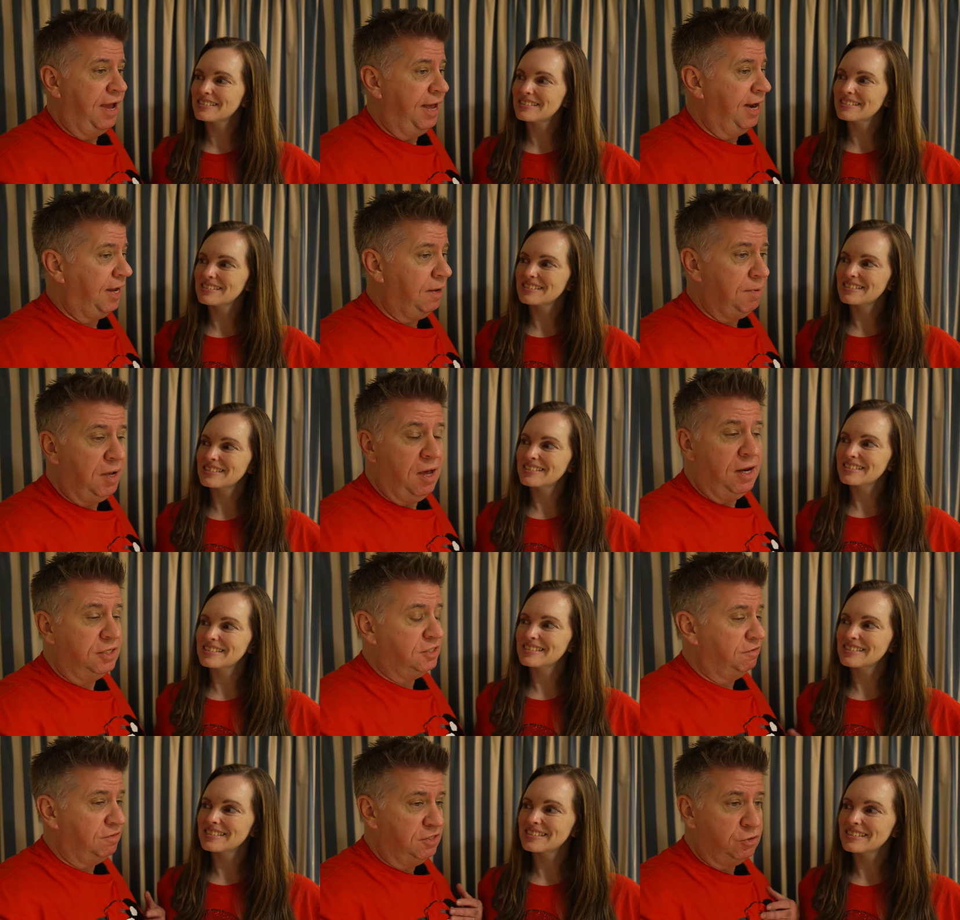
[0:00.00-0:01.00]
Speaker 1: And I gotta be
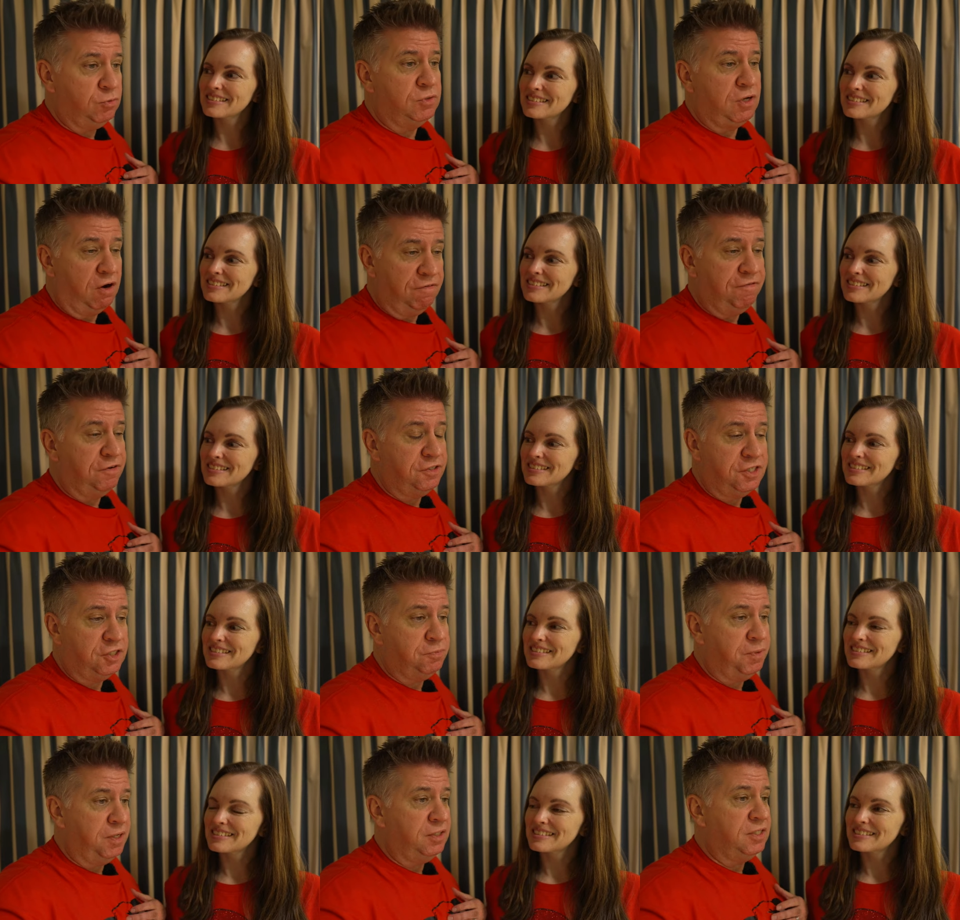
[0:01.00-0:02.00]
honest, if this was our first
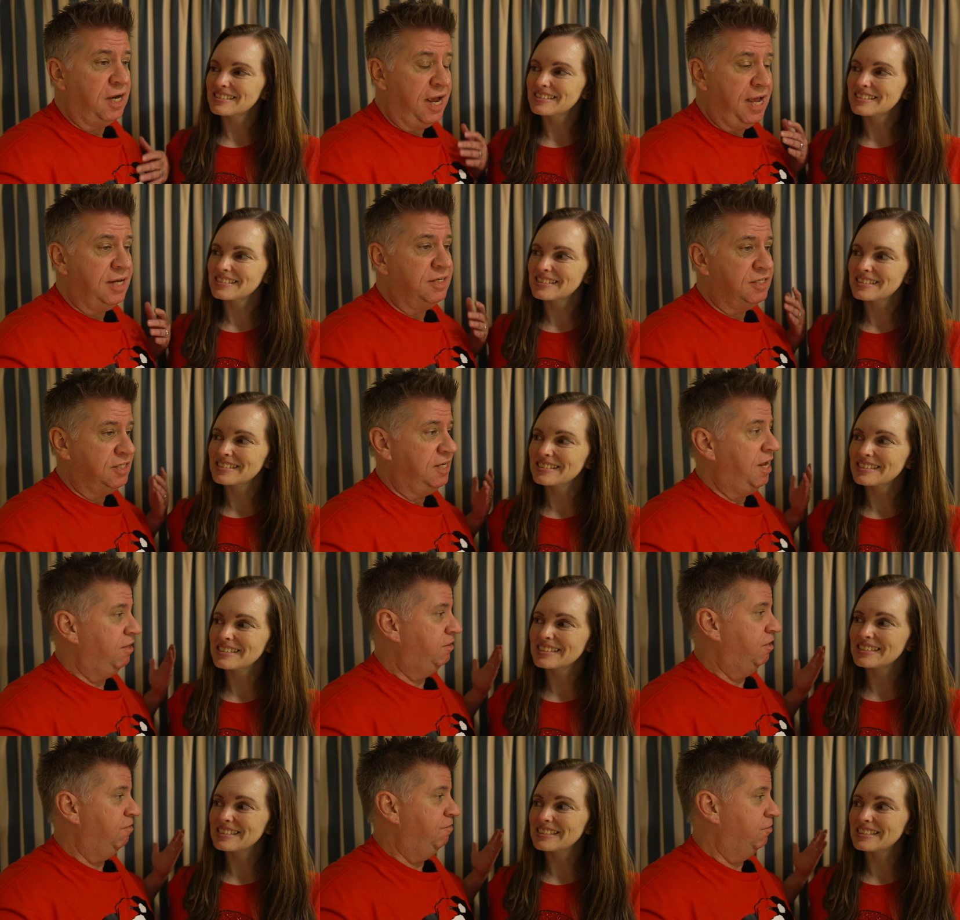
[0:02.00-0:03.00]
experience and I had to sit
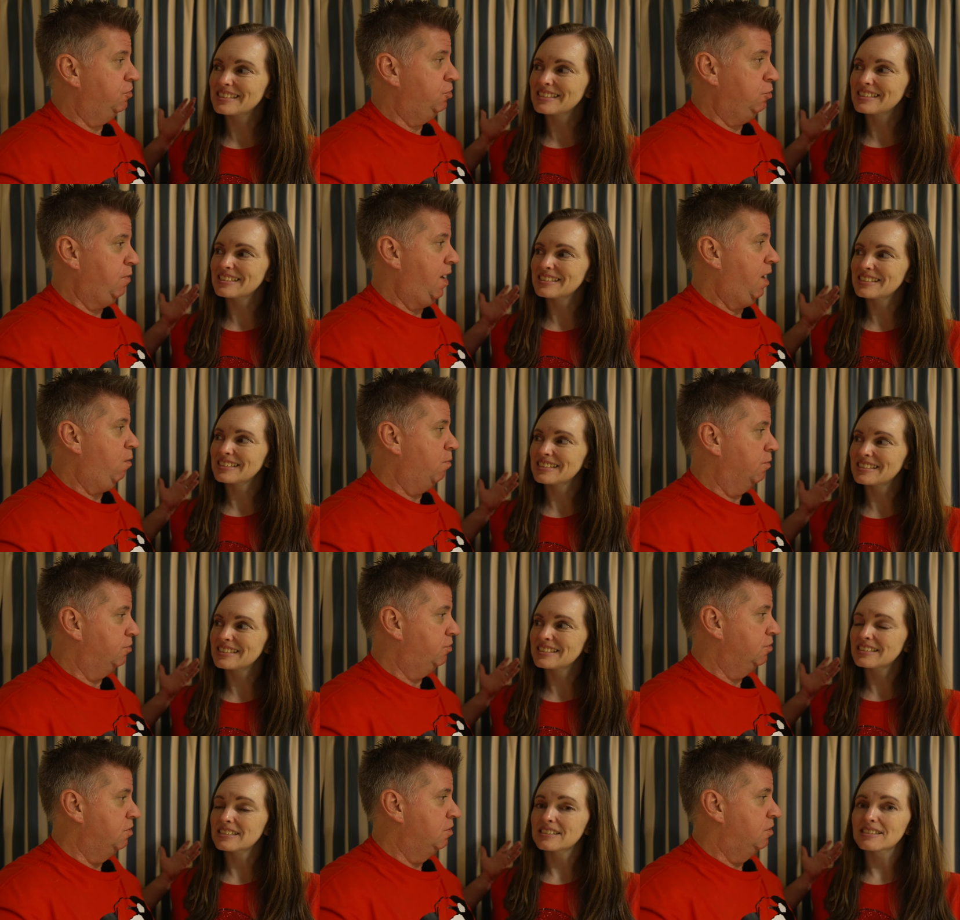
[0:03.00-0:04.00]
out there for two
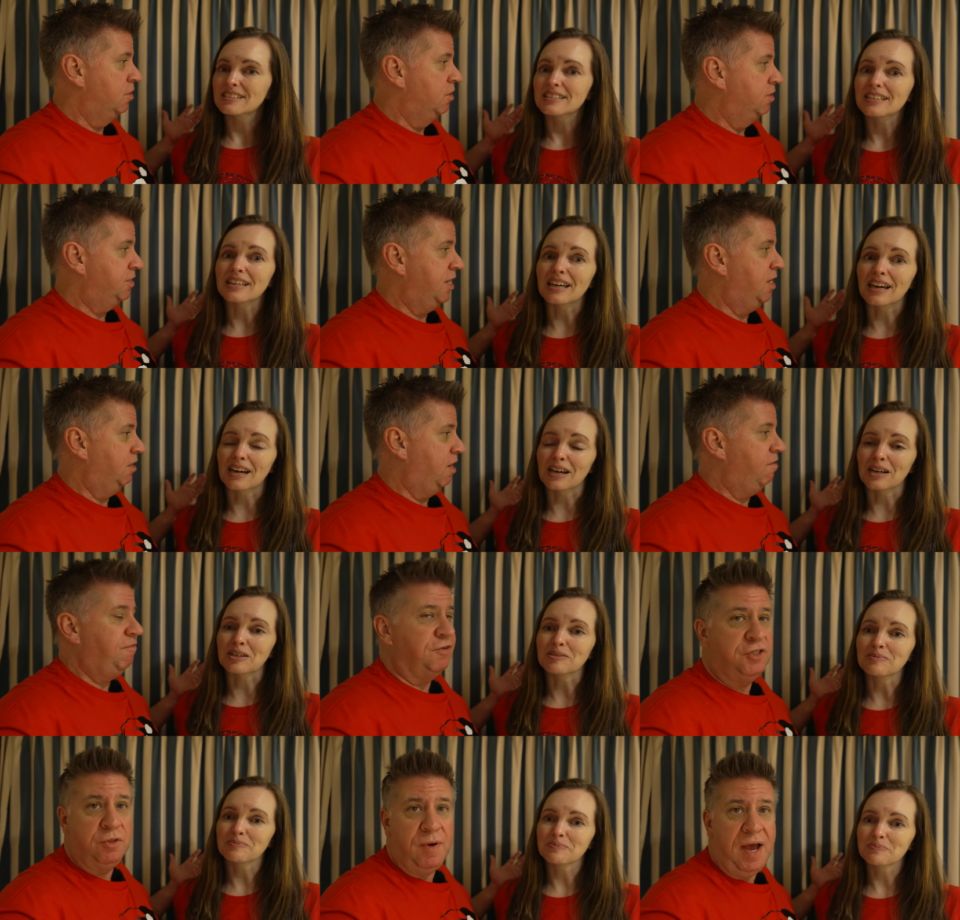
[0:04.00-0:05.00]
hours, stand in line
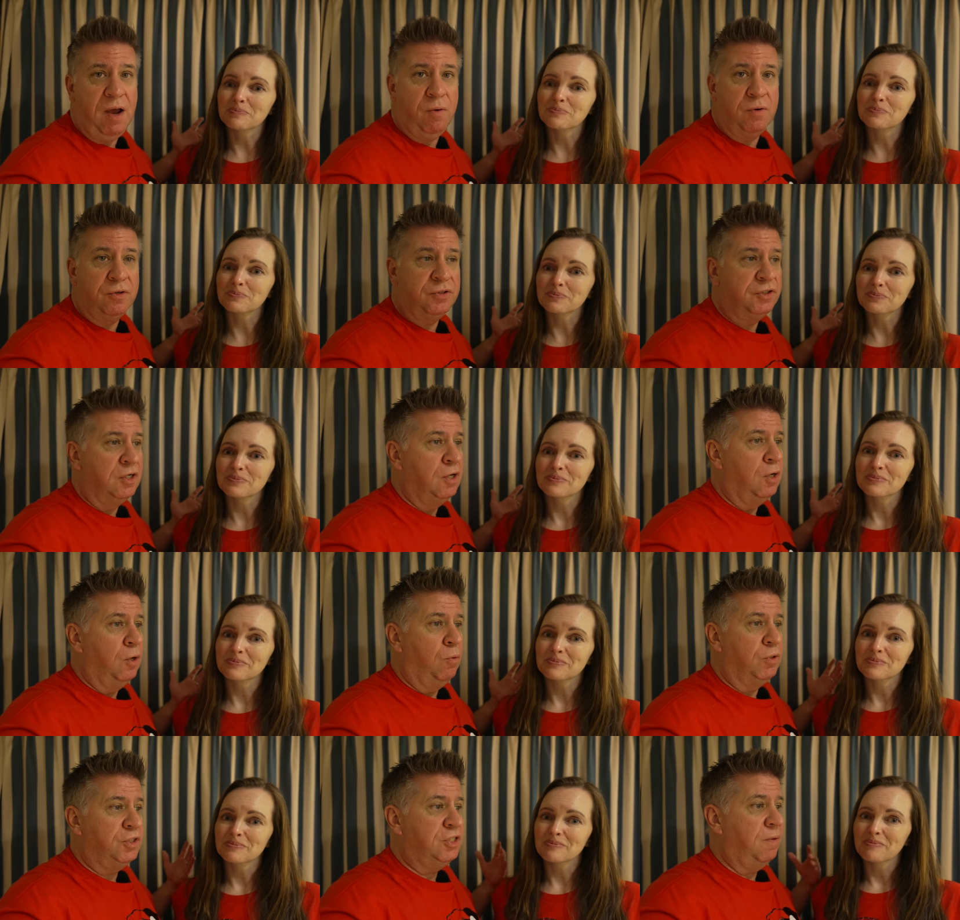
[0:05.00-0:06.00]
for two hours,
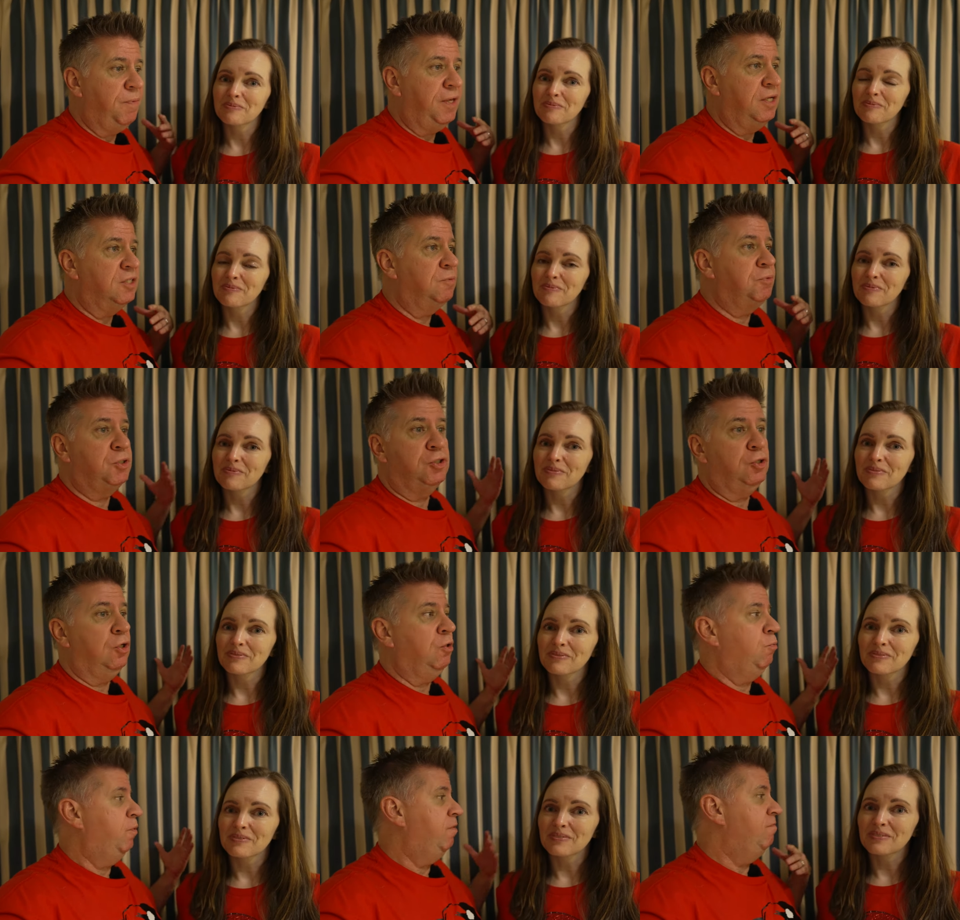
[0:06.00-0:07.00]
which is something is
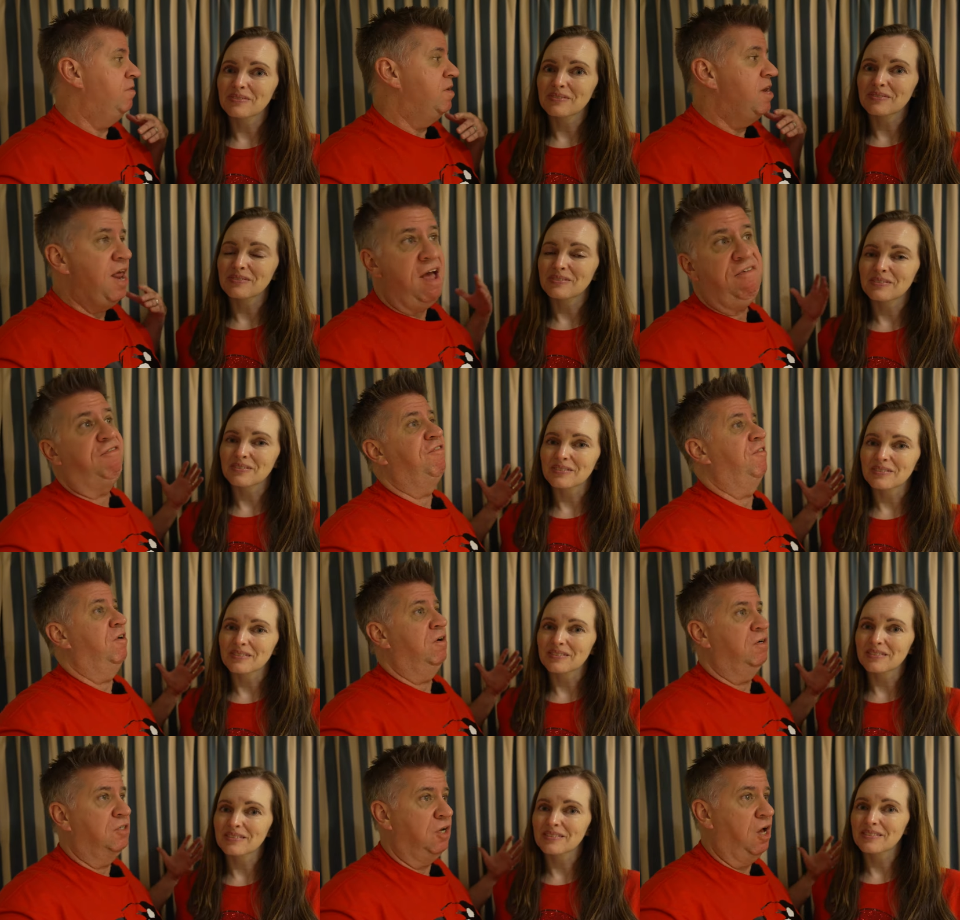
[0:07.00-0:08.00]
absurd, we've
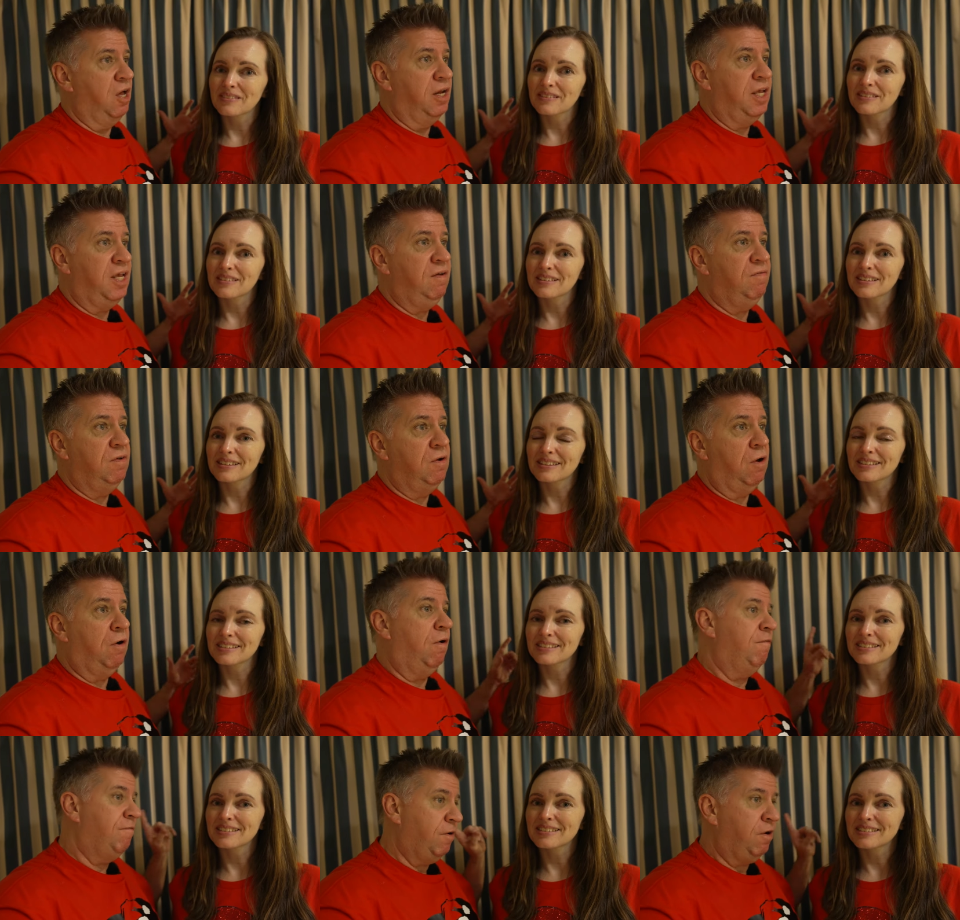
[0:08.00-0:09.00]
never done, even
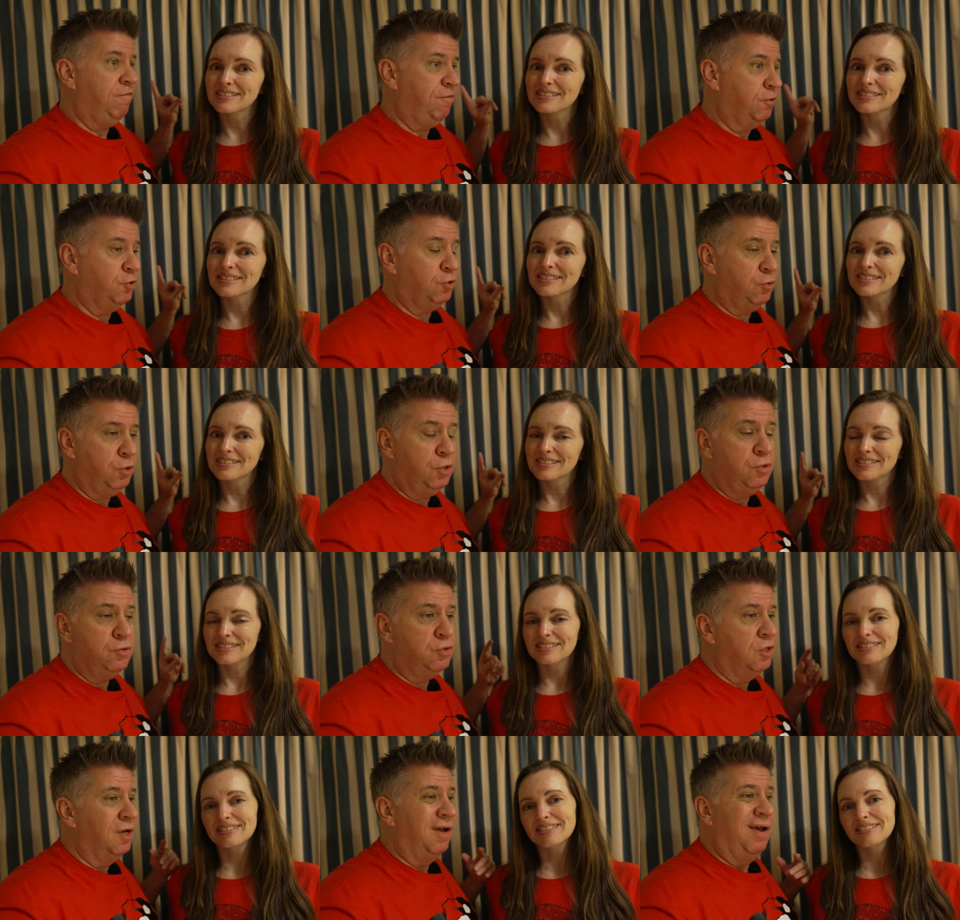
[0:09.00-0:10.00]
on our very first cruise,